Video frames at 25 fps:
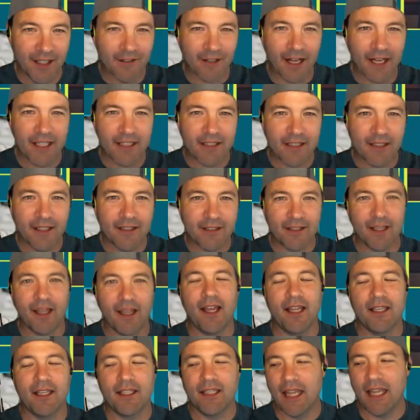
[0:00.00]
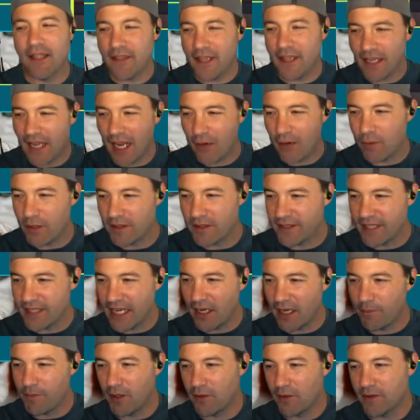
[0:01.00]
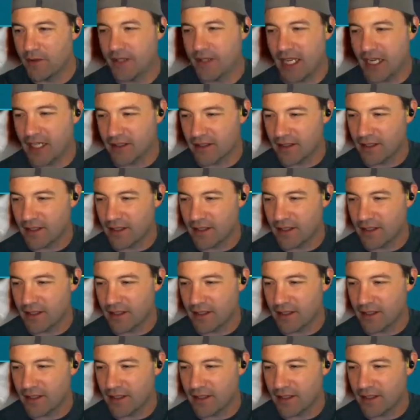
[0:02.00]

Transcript: right done and then i would set up those things